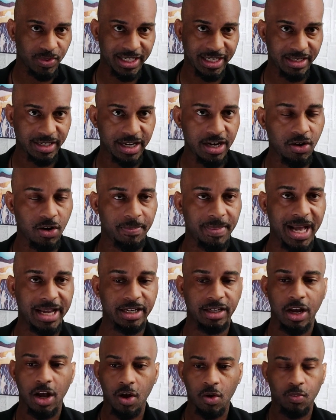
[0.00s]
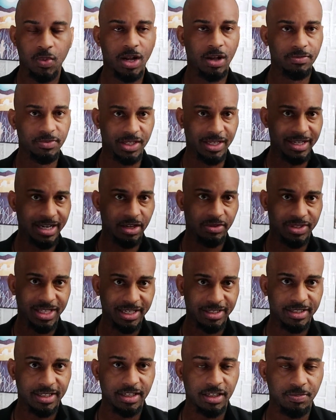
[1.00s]
we didn't hear about it. Well, Danelle
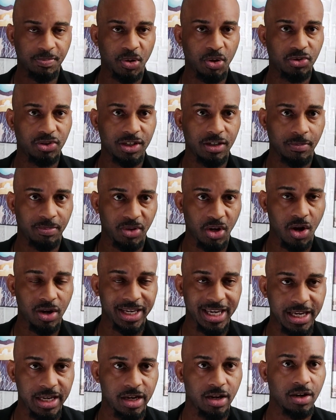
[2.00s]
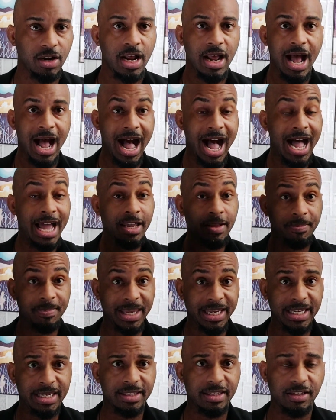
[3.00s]
Dixon is posting a blog here. I am
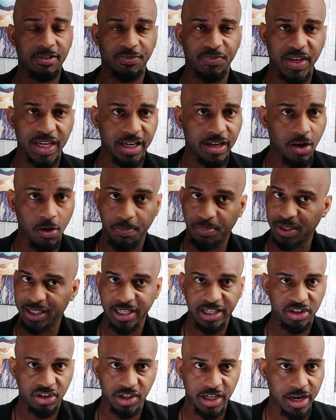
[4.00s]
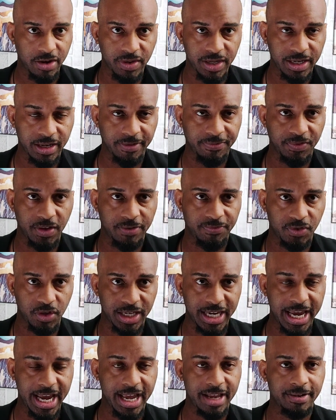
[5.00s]
making this video. Please share it if you
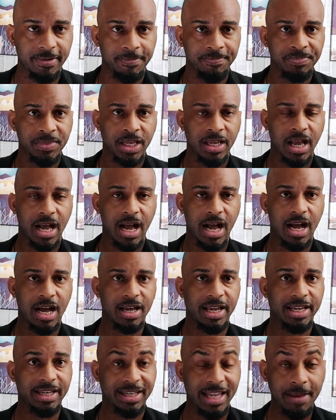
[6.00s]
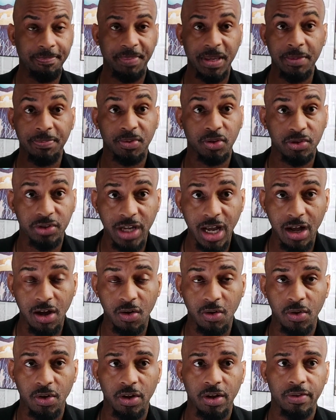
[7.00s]
can, and let people
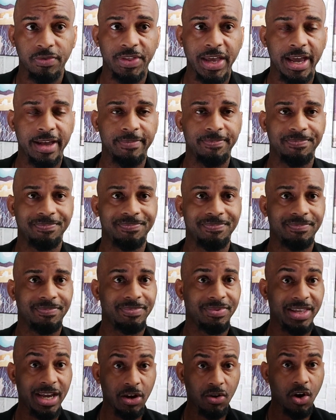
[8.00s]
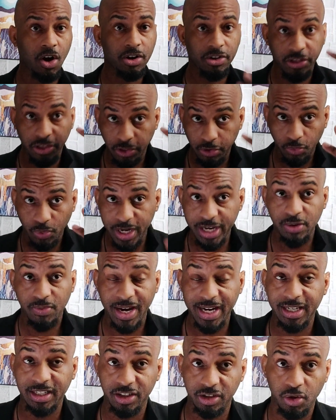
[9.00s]
know that there are three
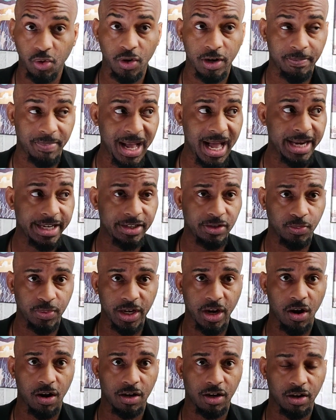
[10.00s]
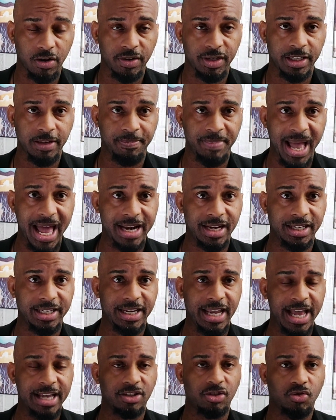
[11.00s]
regulatory bodies we are currently
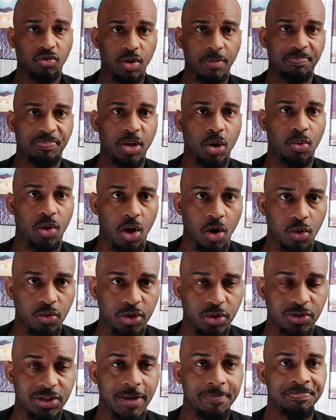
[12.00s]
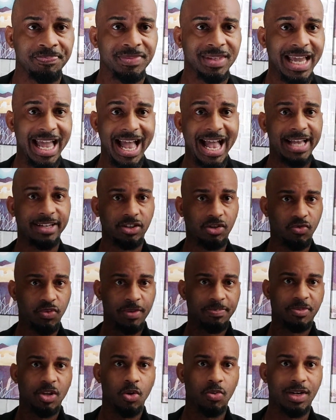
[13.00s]
battling as crypto holders, as
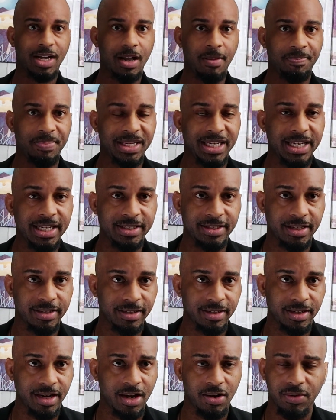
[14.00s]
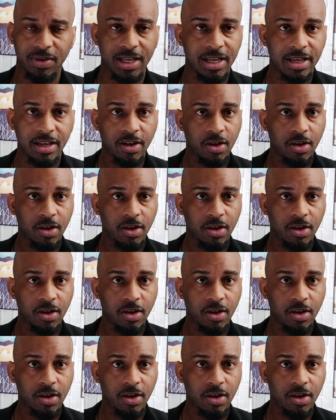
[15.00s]
crypto companies, you know,